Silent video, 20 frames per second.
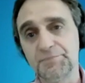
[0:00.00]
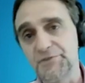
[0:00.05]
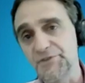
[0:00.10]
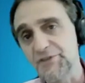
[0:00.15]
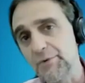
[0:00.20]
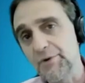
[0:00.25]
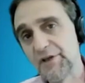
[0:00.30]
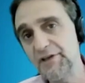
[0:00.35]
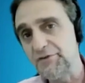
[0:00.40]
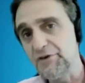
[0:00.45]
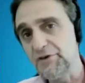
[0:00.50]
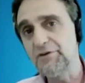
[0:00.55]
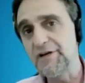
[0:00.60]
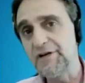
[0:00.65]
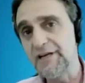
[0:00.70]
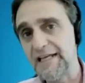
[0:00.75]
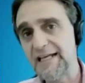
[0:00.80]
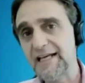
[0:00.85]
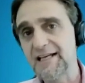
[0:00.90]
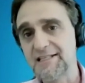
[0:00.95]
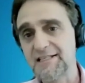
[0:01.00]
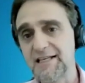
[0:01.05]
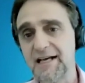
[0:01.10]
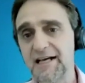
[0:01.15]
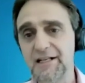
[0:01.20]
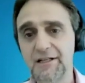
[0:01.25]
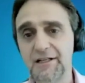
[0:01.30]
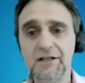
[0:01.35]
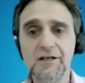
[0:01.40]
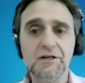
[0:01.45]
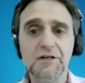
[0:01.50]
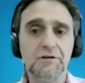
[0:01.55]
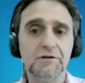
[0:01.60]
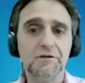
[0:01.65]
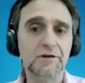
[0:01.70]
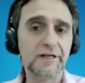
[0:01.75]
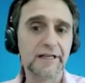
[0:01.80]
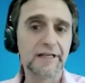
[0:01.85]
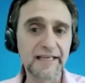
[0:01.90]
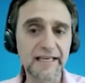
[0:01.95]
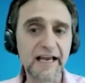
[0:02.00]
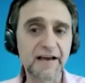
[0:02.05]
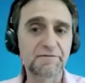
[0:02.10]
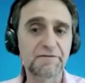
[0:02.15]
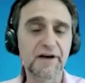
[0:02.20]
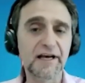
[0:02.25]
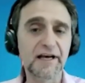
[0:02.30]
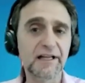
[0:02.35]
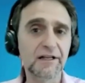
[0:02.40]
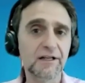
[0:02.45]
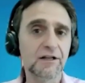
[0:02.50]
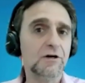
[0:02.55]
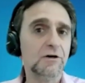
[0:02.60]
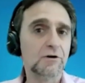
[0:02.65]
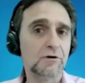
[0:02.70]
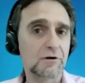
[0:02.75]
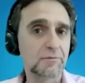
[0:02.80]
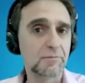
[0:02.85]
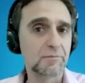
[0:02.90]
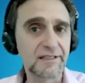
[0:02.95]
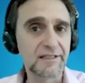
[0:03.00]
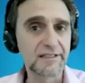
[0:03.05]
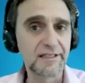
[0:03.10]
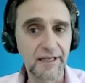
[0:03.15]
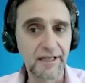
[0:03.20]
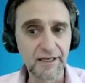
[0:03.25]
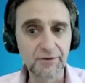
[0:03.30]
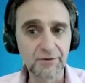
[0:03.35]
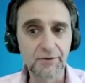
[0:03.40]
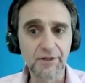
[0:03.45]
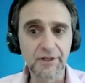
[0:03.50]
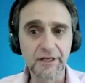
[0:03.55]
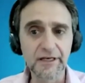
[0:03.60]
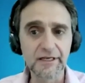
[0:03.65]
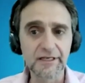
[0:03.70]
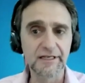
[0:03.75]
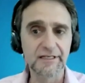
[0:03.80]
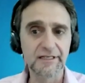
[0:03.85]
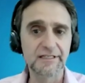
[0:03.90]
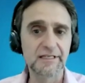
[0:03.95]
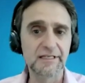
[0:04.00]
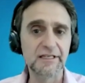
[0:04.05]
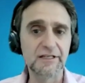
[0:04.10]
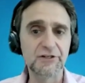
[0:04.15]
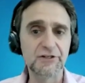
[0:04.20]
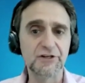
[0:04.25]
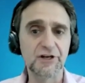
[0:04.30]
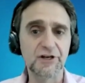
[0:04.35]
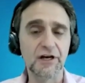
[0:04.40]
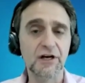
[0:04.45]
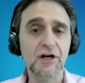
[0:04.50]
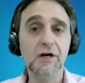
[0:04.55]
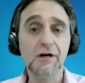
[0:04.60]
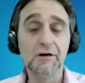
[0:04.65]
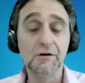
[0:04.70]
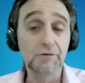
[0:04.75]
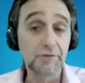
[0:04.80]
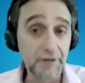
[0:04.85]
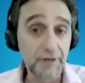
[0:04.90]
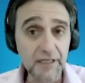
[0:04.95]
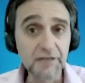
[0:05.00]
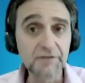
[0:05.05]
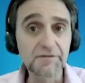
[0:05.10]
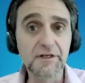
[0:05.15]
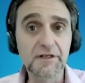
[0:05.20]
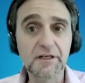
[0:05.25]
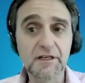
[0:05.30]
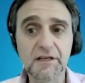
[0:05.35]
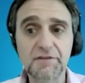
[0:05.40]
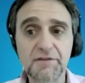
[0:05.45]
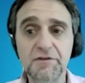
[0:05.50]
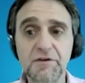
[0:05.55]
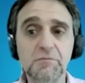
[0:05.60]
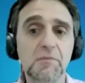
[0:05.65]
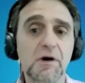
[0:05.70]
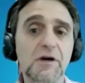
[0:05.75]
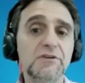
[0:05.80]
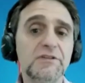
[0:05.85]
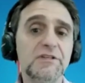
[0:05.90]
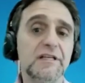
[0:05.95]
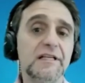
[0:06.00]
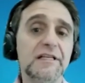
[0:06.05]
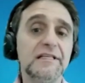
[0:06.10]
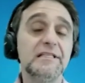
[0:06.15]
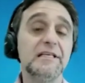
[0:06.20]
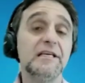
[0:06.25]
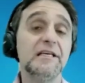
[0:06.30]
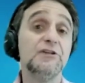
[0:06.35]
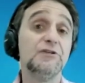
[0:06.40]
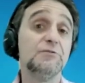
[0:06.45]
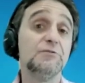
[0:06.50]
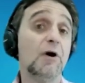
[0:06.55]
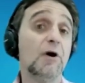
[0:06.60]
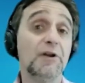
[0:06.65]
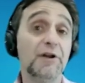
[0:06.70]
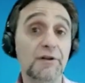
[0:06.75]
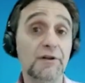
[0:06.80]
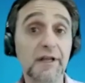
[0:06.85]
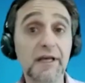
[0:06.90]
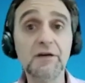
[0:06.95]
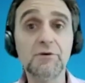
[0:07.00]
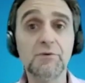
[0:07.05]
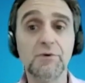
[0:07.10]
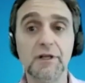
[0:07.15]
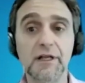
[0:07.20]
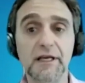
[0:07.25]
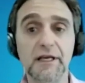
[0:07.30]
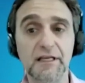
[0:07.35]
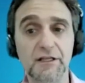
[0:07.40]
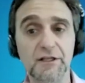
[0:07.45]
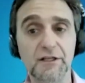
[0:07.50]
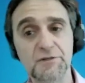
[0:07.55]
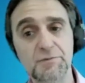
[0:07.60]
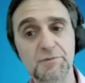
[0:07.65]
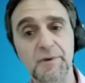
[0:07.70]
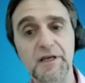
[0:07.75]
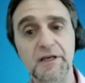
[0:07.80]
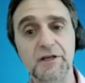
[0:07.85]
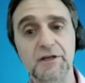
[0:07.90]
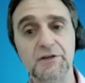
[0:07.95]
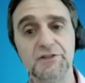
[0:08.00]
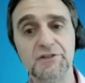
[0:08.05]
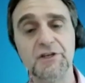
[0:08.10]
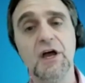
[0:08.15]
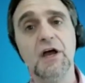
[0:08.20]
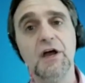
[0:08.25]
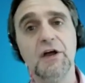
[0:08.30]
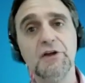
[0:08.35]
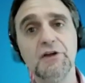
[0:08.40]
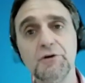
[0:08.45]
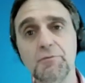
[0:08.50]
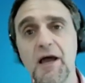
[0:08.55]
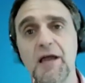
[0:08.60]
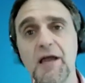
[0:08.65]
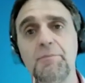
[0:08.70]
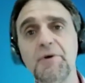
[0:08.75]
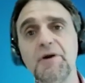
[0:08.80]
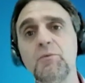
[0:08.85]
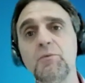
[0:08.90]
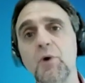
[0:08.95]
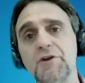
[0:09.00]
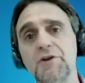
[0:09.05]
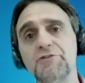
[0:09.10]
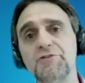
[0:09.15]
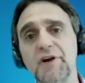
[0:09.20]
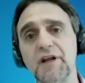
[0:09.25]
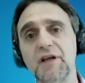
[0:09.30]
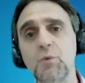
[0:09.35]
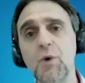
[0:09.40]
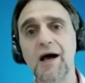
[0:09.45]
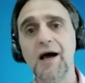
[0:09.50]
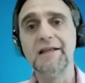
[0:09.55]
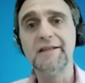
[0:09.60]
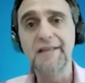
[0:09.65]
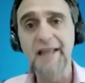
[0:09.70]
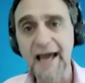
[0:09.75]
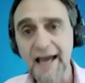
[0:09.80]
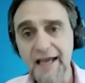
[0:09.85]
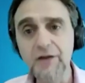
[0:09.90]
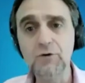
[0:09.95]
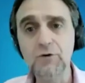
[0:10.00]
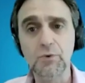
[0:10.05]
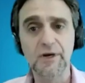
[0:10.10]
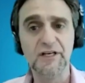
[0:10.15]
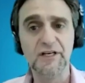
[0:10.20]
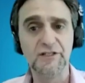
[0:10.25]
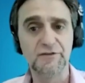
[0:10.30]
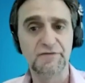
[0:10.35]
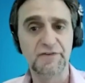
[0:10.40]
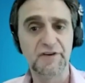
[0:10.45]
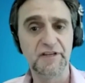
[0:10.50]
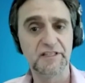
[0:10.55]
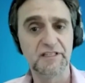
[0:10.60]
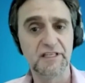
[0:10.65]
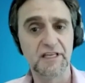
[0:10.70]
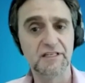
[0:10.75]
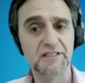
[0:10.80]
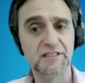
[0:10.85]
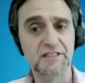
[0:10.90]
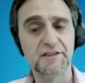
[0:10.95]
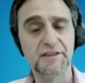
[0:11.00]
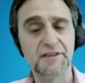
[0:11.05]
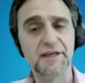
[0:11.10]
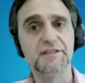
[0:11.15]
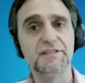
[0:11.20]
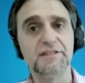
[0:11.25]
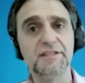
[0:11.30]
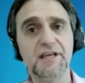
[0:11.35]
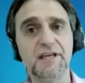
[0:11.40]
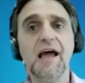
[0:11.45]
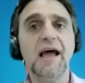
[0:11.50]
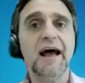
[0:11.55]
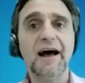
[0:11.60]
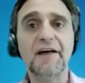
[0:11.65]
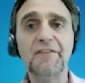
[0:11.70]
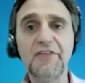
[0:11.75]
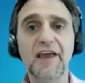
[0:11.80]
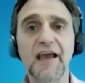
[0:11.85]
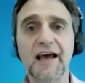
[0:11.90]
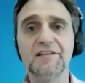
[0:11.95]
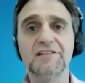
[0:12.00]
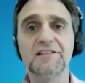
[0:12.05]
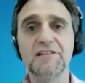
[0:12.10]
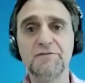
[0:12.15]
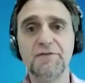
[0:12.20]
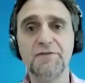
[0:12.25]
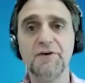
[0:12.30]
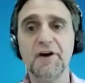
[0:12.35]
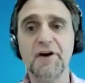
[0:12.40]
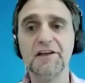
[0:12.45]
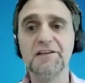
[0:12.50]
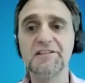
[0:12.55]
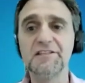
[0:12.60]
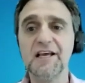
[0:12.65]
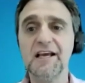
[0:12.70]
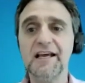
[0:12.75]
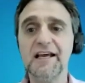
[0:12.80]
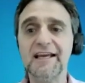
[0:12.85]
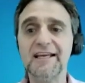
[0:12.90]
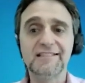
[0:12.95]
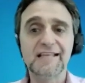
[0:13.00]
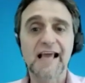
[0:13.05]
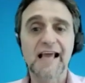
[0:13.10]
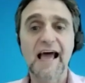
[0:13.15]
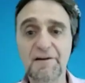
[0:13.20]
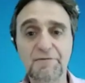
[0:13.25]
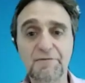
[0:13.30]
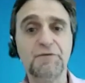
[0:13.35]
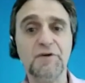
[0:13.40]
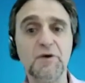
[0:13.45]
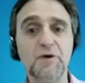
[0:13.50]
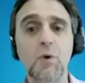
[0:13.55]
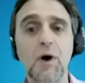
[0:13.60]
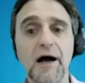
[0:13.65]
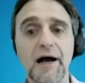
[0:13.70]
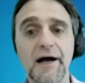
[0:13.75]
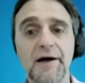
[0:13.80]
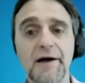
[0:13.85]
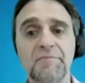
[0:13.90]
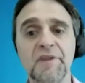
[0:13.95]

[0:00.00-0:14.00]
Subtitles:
So if you're an ESL or an EFL or a multilingual learner teacher, or even if you mostly teach monolingual English speakers, you may be wondering where language fits into this. And the answer for us is everywhere.